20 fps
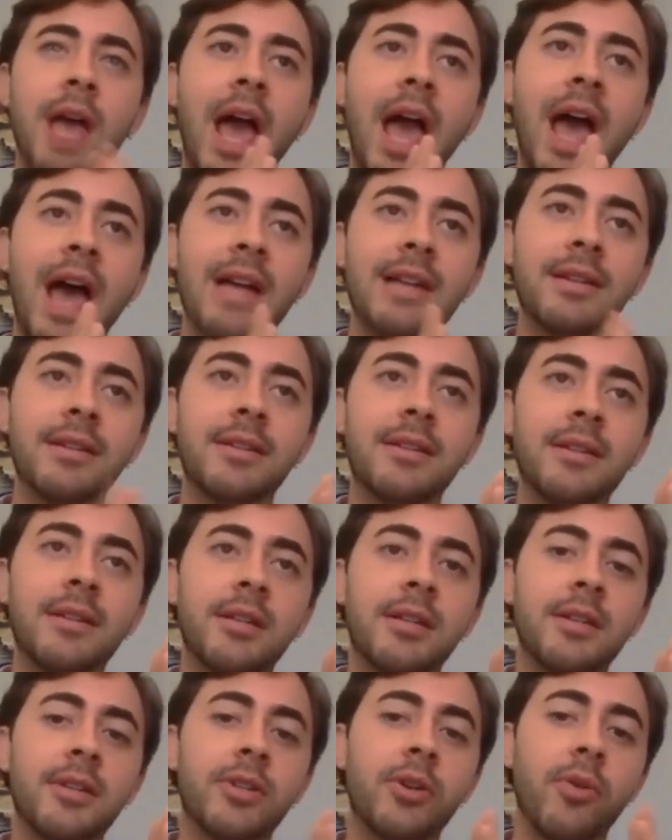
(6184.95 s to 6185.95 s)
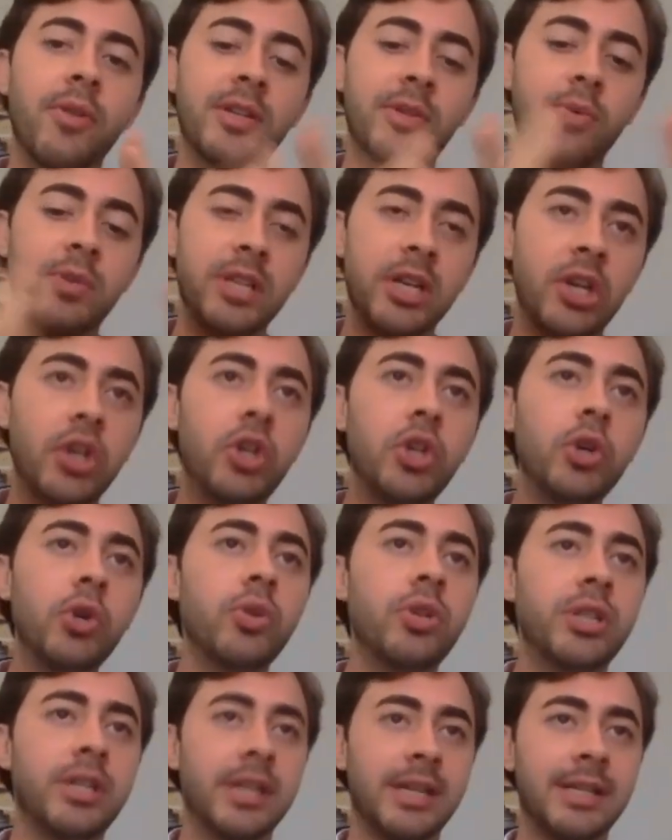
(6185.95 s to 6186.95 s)
and so this was a
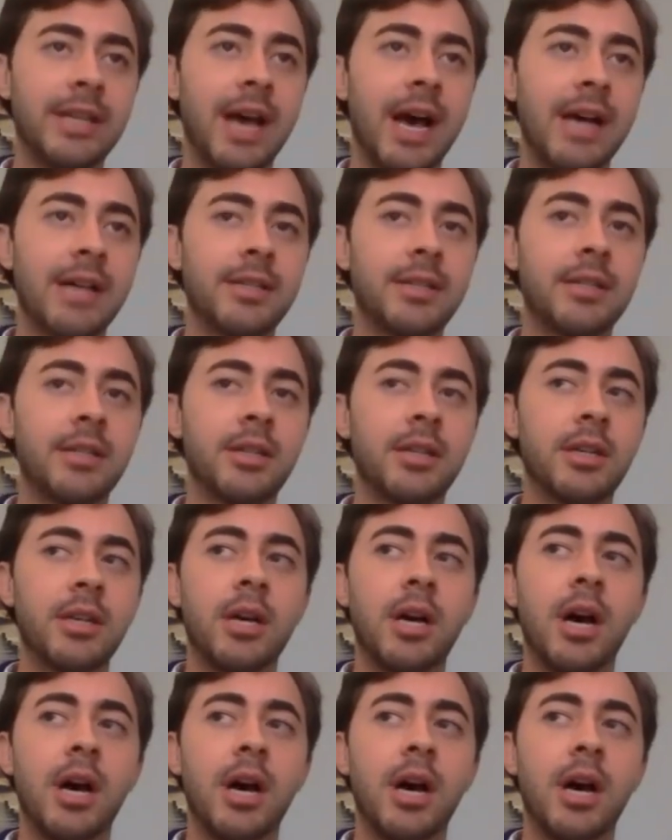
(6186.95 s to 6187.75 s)
huge success,